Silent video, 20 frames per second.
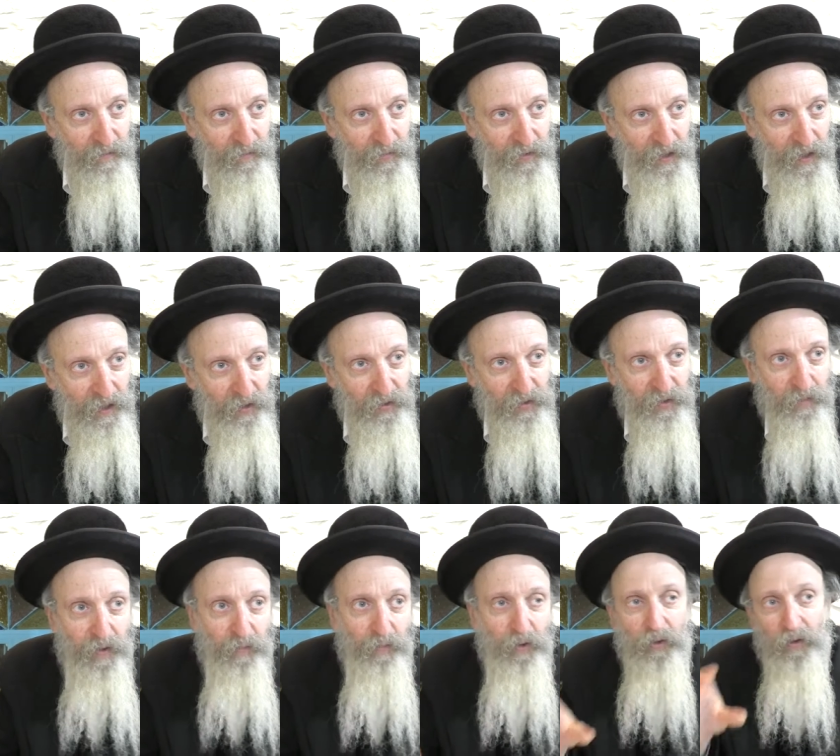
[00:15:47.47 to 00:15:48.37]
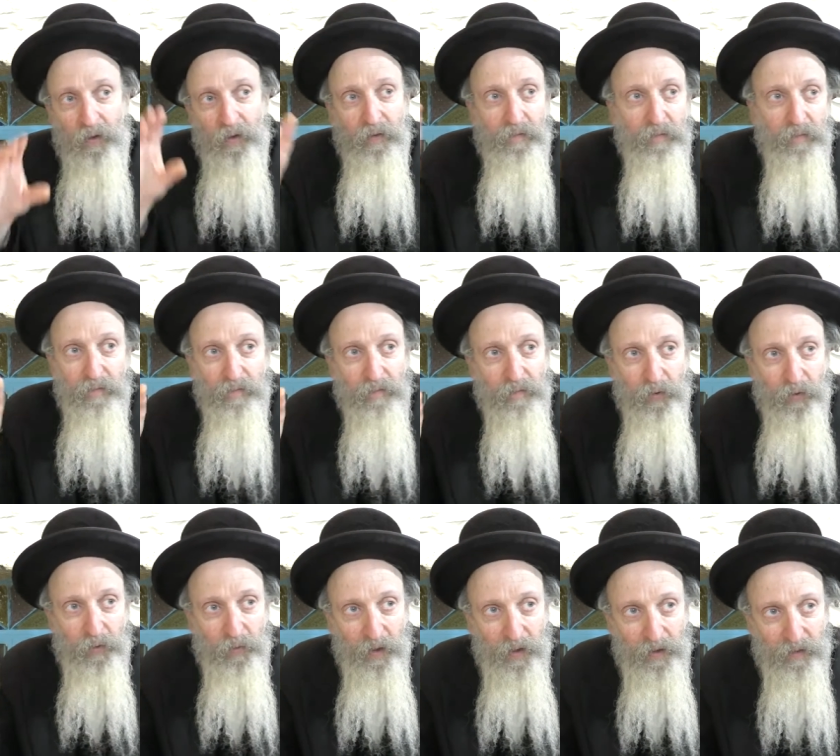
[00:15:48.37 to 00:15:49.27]
As they used to be able to learn
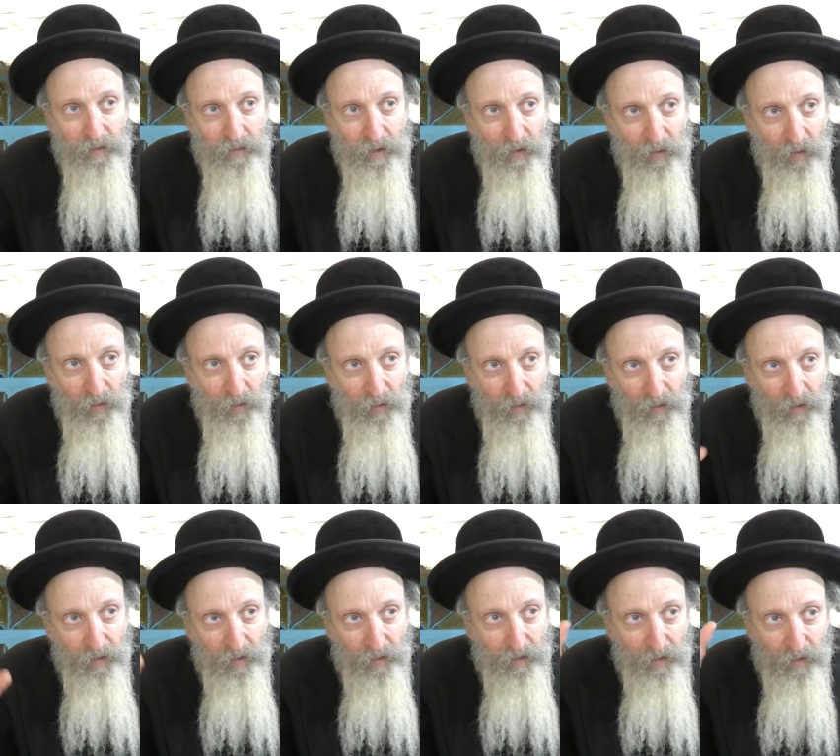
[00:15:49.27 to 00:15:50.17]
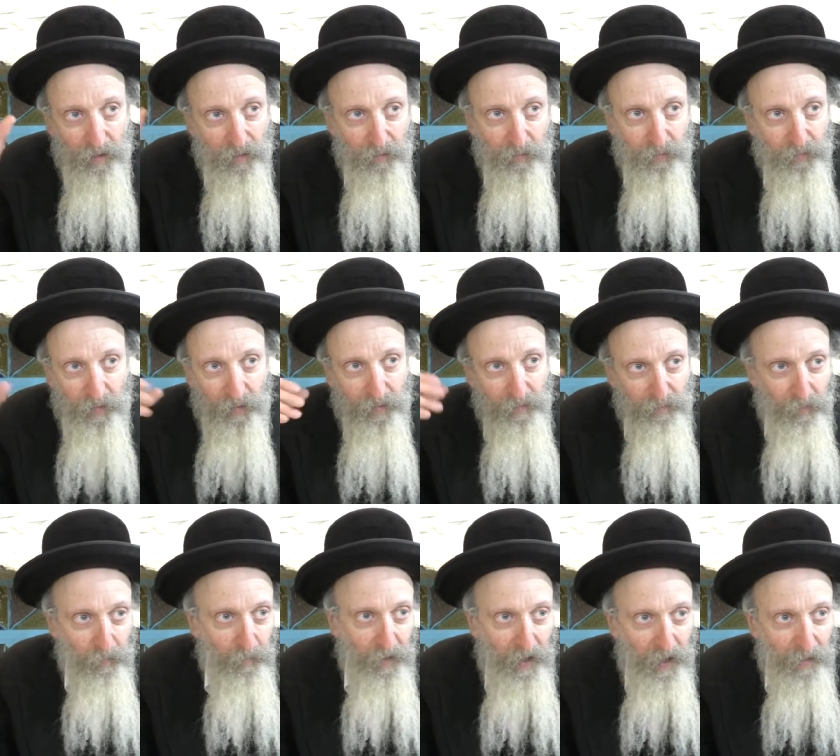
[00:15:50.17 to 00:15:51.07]
with great, you know, uh,
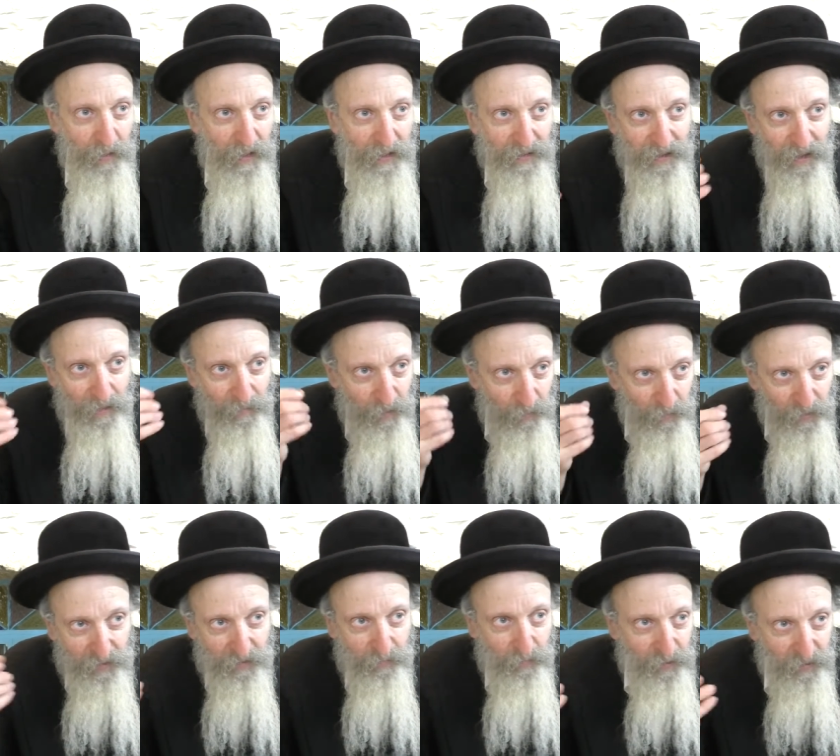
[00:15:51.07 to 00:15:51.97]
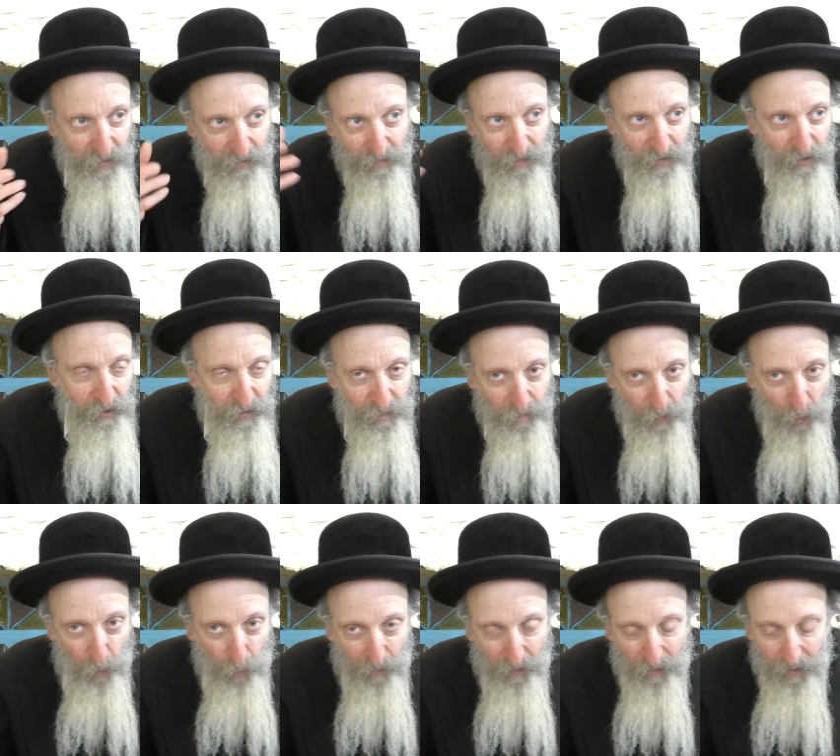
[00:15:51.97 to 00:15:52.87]
it became easy. I mean, it was, it was it just
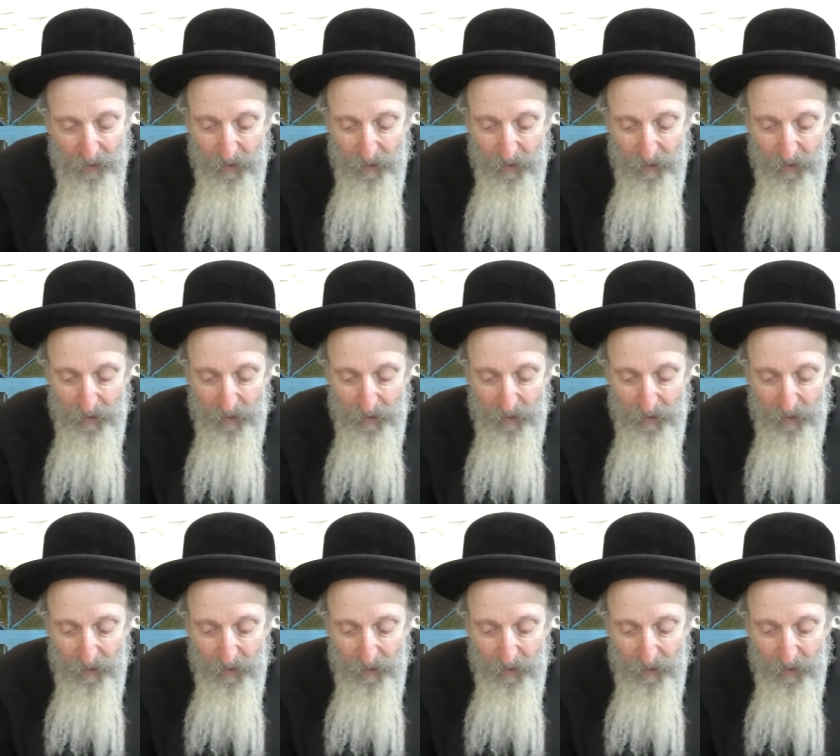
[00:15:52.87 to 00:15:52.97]
flowed.